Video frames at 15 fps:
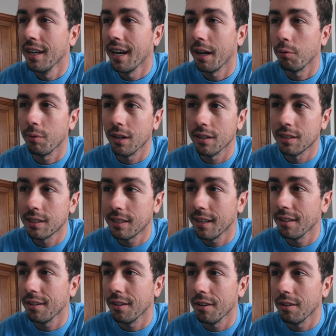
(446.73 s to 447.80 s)
and we are
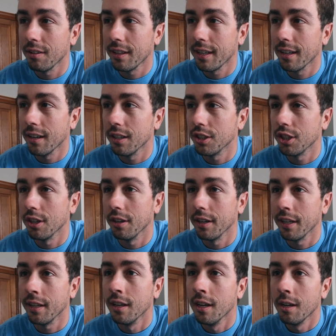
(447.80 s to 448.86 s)
still early in our
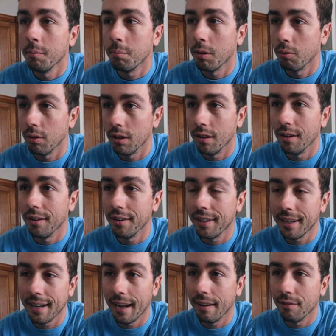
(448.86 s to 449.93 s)
journey, but we're
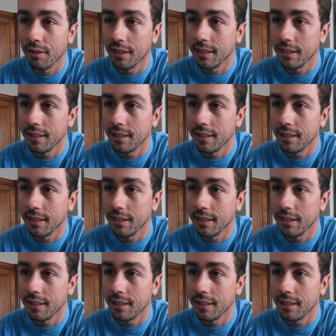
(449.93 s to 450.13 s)
learning every